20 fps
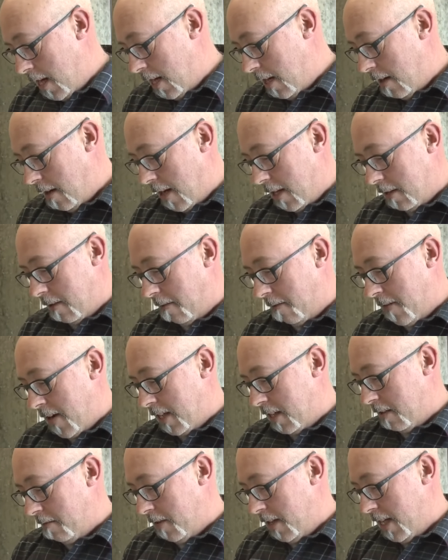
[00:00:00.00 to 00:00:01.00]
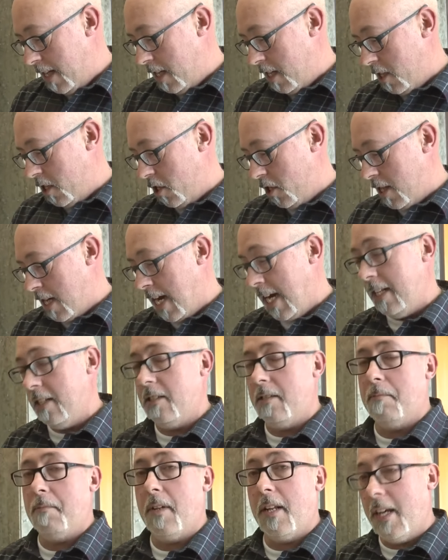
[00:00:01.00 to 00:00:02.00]
it has effectively shined
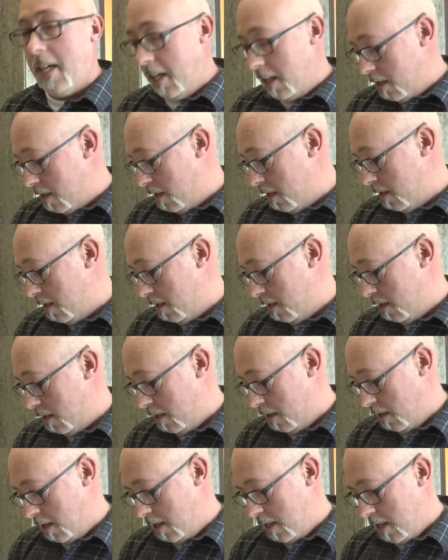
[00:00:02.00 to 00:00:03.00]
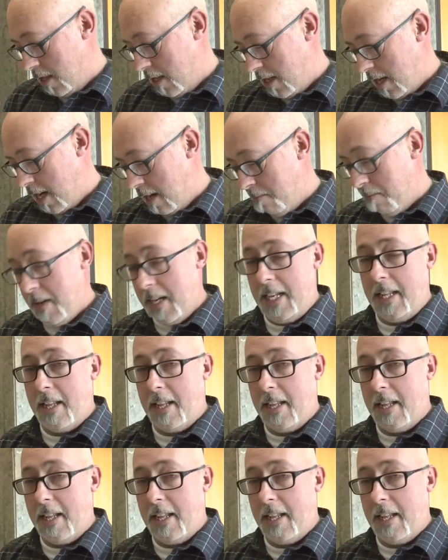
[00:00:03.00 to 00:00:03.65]
some light on many